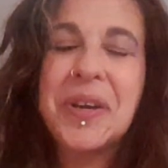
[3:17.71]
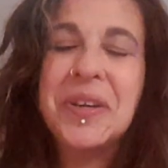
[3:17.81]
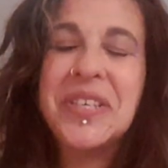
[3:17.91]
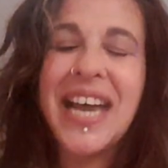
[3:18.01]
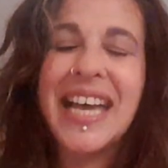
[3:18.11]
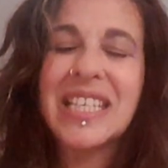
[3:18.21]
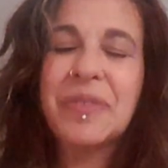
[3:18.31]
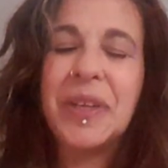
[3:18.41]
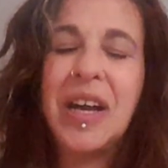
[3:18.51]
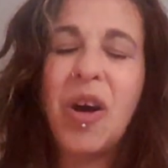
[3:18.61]
hard to ask
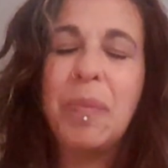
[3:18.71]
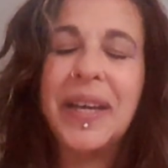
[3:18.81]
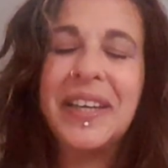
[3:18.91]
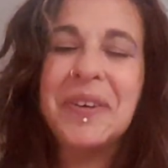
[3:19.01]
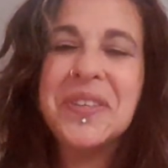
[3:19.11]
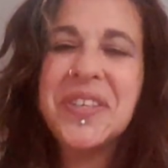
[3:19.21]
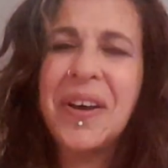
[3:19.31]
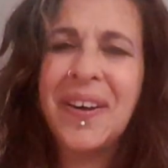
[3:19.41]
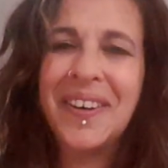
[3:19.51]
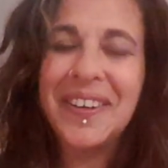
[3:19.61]
for help. I know it's
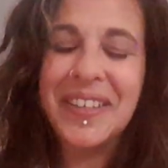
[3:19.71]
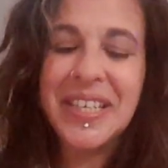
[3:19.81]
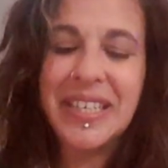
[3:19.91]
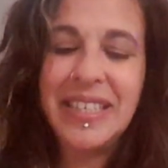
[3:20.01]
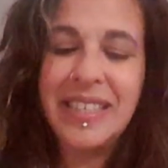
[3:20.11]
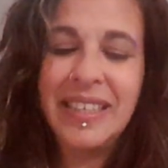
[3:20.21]
hard